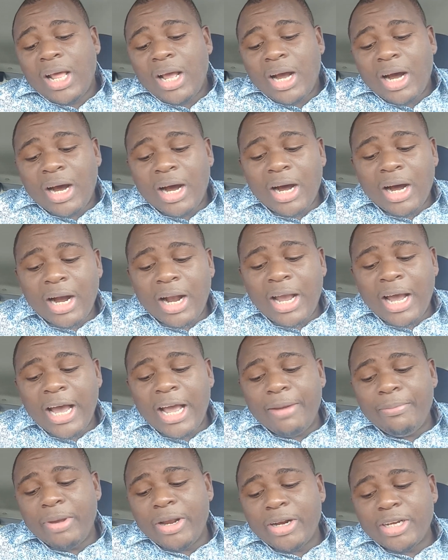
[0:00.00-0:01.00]
Uh,
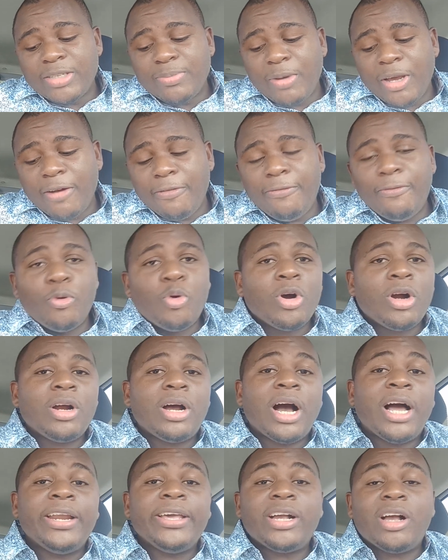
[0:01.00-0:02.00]
Kyle Mayers made four.
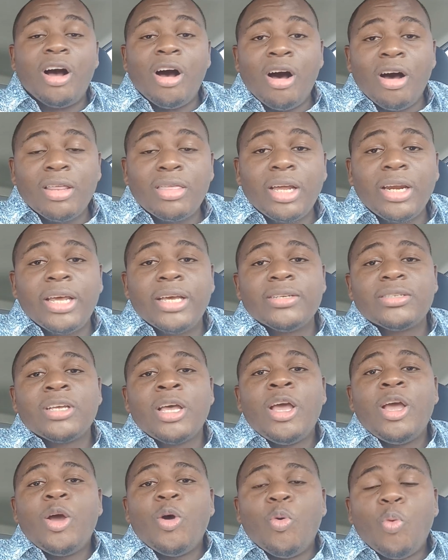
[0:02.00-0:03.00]
Alick Athanaze
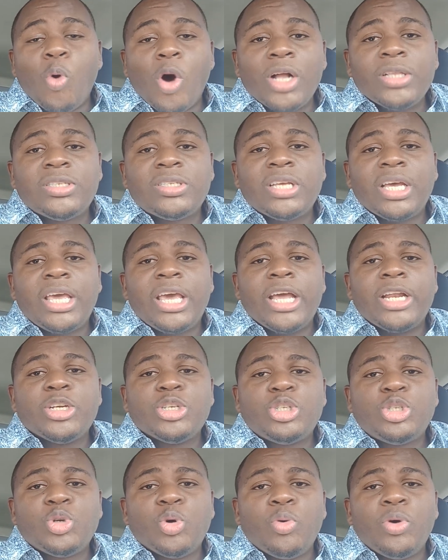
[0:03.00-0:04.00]
once again
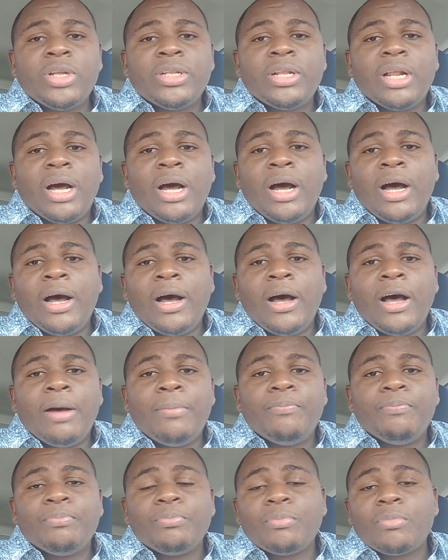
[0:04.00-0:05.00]
showing,
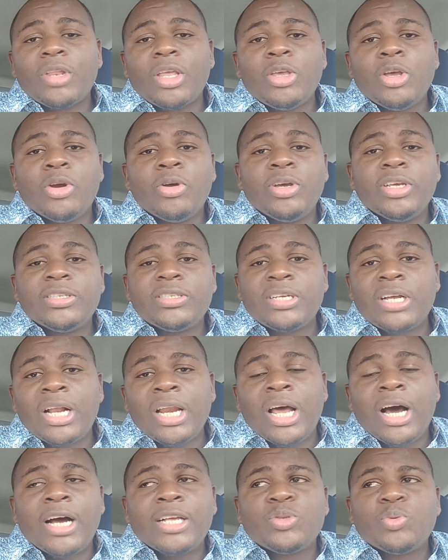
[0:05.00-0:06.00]
um, you know, his
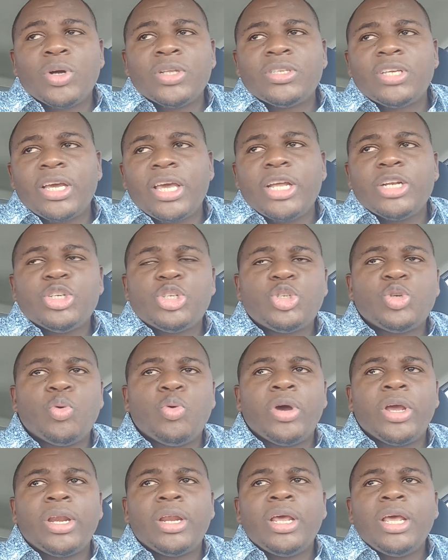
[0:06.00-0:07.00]
class, once again
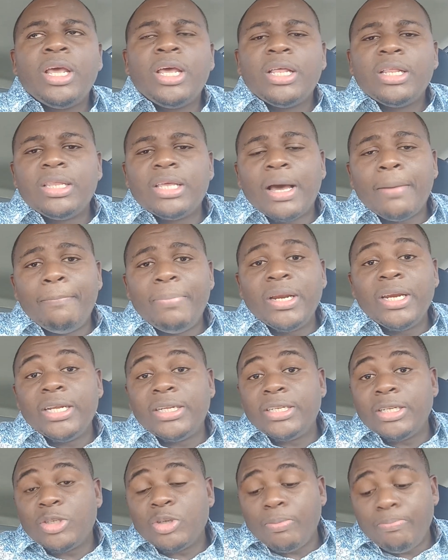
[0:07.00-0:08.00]
showing the
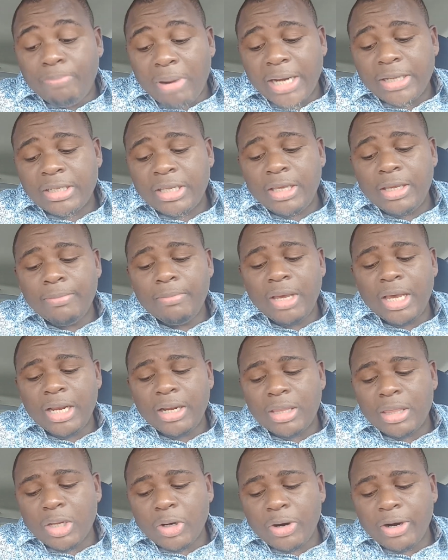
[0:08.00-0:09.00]
ability to bat. He
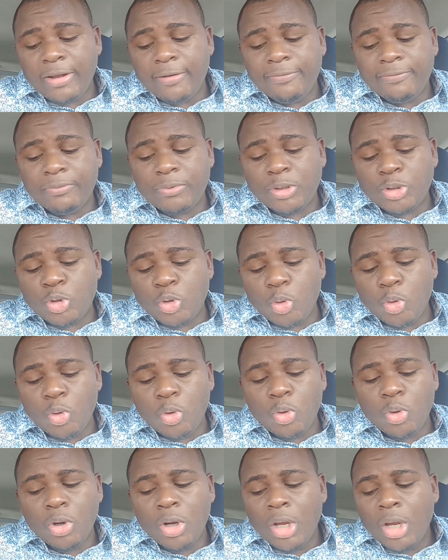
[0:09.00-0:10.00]
made 32
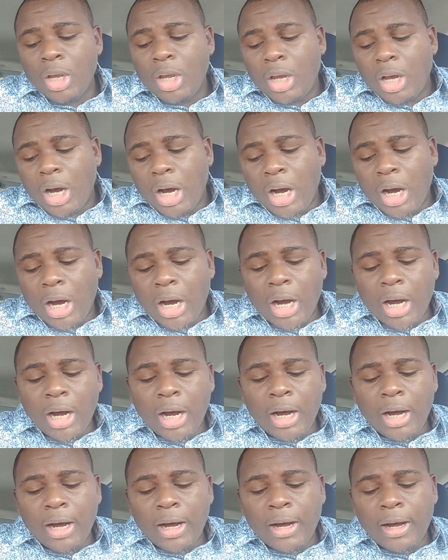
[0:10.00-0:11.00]

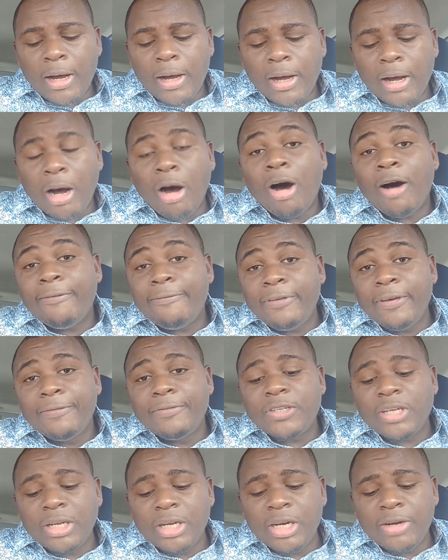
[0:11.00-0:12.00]
uh, or
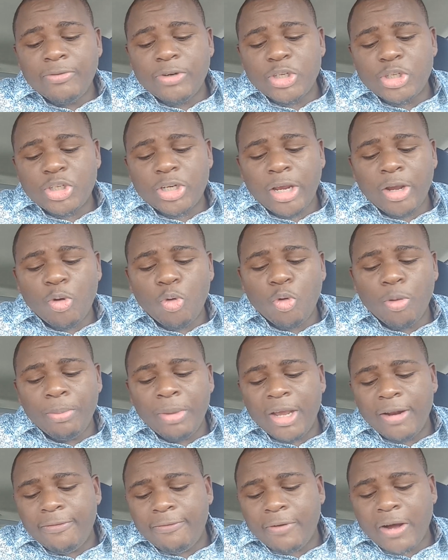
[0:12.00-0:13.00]
50 deliveries. Shai Hope
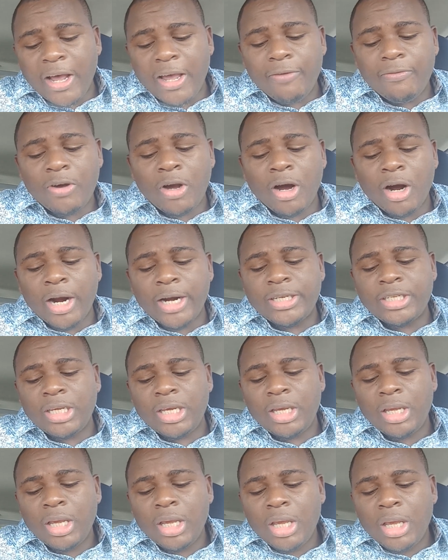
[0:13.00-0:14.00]
made five. Carty